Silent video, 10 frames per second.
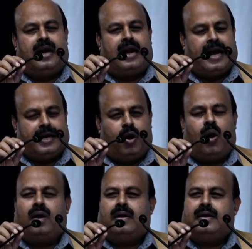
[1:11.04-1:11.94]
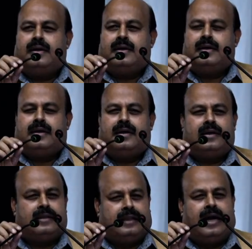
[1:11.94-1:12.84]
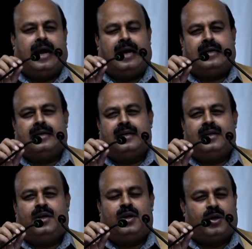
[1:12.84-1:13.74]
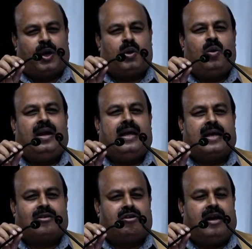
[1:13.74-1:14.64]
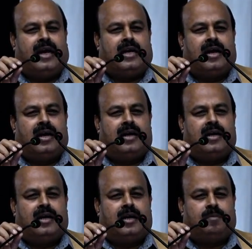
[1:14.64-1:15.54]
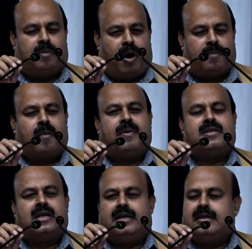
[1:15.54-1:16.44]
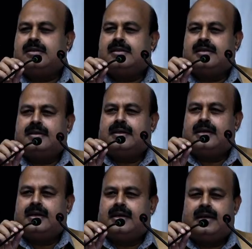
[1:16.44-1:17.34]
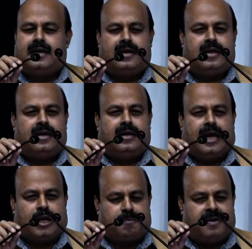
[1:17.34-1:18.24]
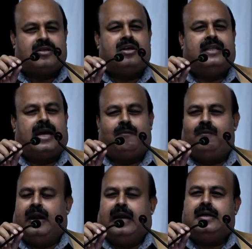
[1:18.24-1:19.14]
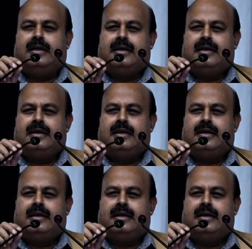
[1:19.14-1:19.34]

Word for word: I know they are not only excellent power professionals, experts in their field,